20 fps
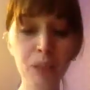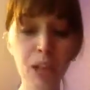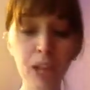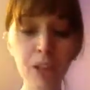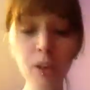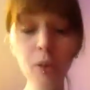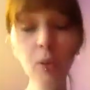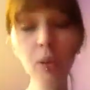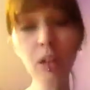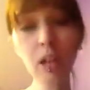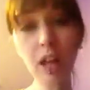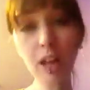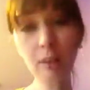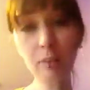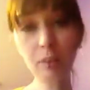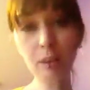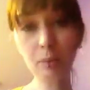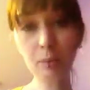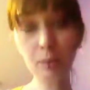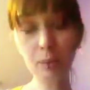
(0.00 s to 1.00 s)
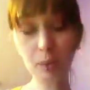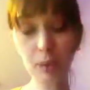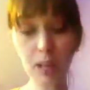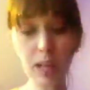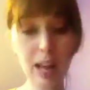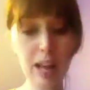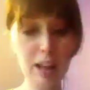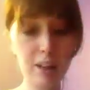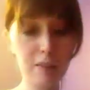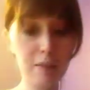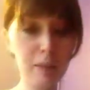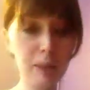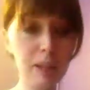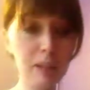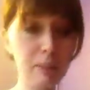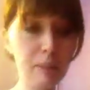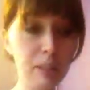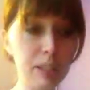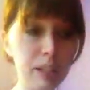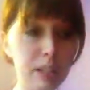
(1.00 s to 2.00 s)
I know a lot of people have
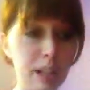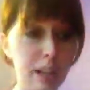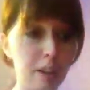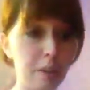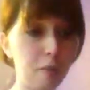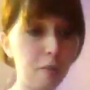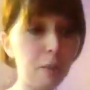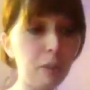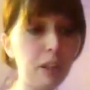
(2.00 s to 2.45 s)
made the mistake of